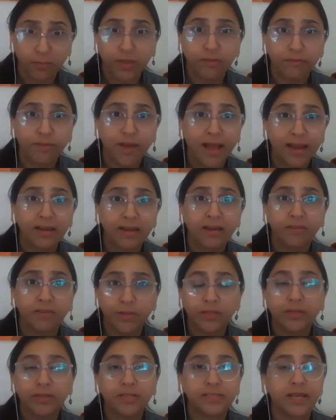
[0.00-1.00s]
we've had
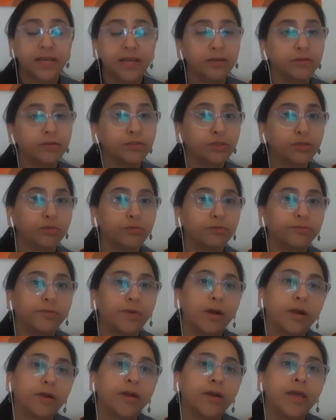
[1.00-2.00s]
with the designers so
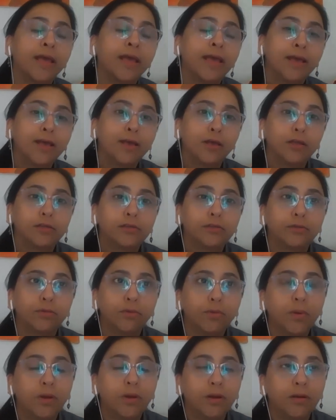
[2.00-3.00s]
far.
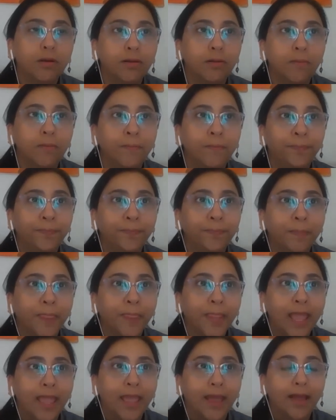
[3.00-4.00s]
So
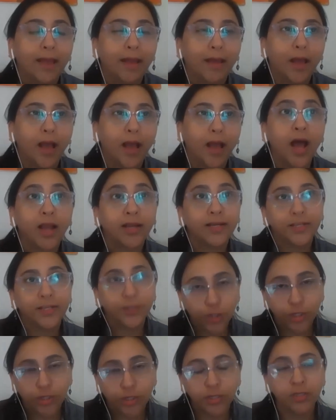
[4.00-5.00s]

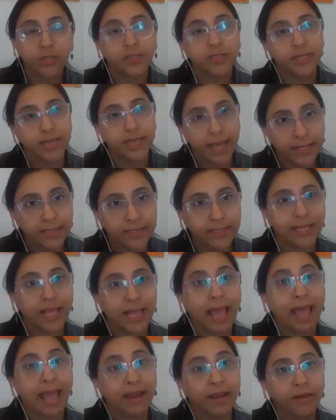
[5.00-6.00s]
artisans, yes.
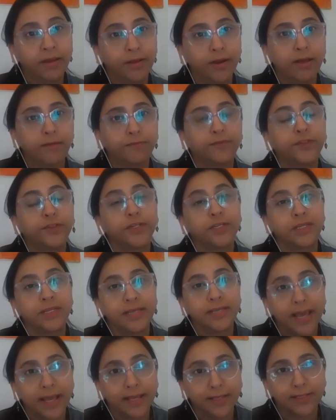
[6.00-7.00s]
Handcrafted,
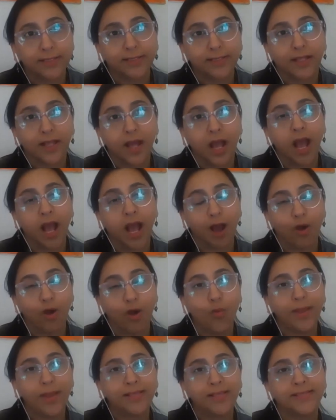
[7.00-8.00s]
yes.
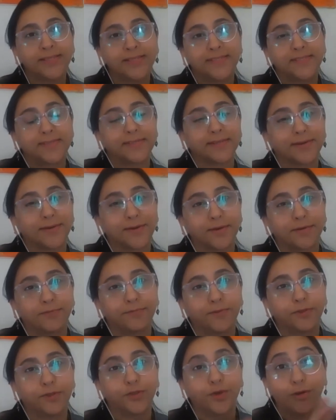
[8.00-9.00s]
How is
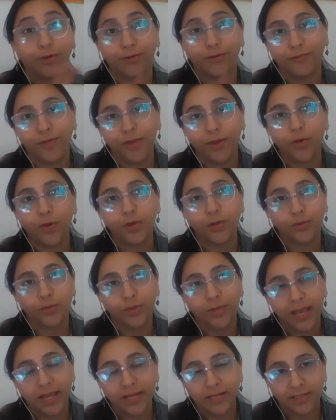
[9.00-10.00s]
photography going to
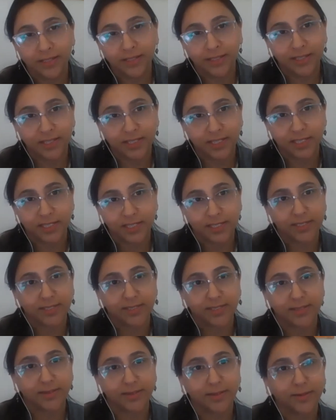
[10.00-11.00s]
get
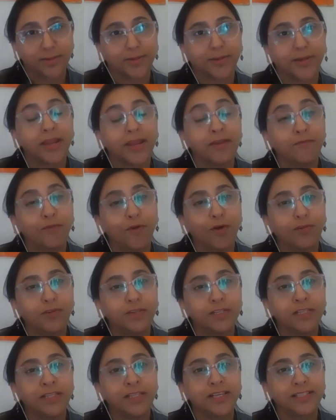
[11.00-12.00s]
involved
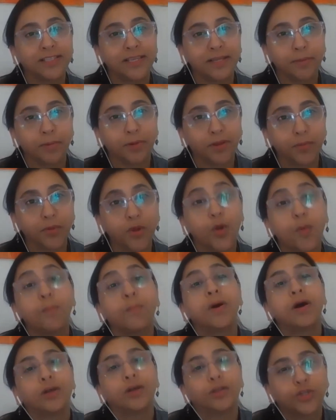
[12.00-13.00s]
in this and
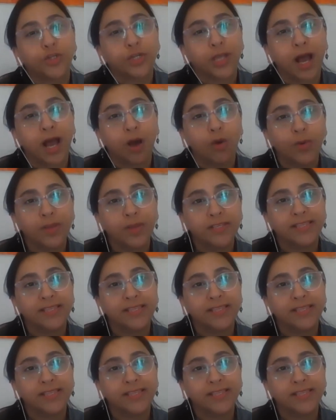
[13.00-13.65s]
merge? How is